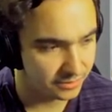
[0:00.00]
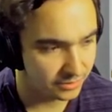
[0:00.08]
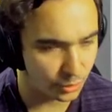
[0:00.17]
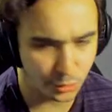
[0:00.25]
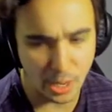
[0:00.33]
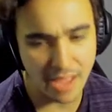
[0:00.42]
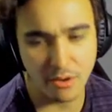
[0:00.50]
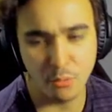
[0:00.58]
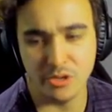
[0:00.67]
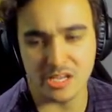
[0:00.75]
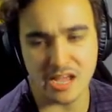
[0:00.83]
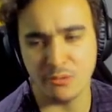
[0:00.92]
Or
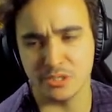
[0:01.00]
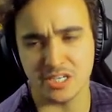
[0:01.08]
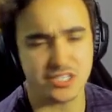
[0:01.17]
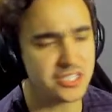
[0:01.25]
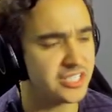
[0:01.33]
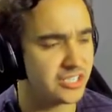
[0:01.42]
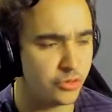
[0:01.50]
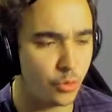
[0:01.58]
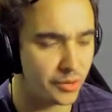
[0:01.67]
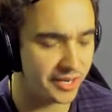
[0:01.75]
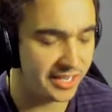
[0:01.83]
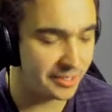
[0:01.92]
was I just
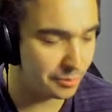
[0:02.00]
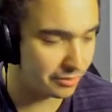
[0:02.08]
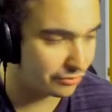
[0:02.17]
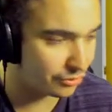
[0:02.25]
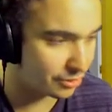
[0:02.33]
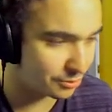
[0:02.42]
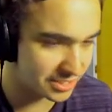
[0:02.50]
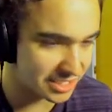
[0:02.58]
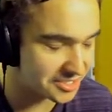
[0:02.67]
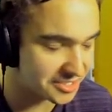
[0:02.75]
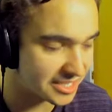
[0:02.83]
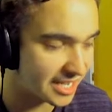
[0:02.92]
ignoring him before? Was I
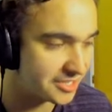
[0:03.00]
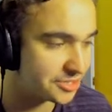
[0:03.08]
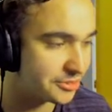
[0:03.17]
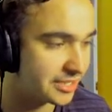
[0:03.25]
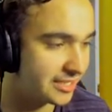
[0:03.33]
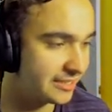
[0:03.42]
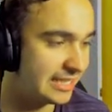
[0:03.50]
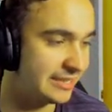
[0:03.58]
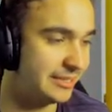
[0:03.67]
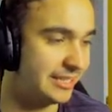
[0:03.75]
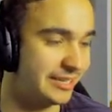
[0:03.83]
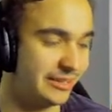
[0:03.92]
just not doing,
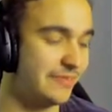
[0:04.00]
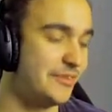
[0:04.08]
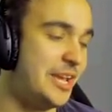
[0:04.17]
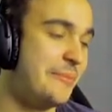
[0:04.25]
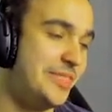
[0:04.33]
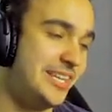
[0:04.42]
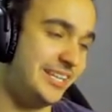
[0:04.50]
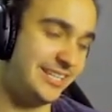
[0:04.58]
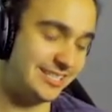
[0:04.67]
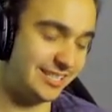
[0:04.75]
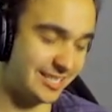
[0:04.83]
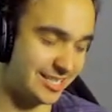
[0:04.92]
giving him the,
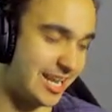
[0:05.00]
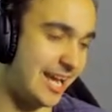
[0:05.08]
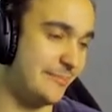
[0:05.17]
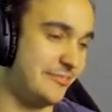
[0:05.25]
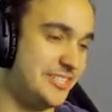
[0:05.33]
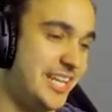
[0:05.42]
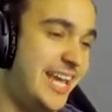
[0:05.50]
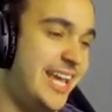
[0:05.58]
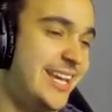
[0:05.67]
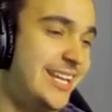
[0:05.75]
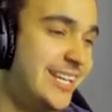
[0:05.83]
the time of day?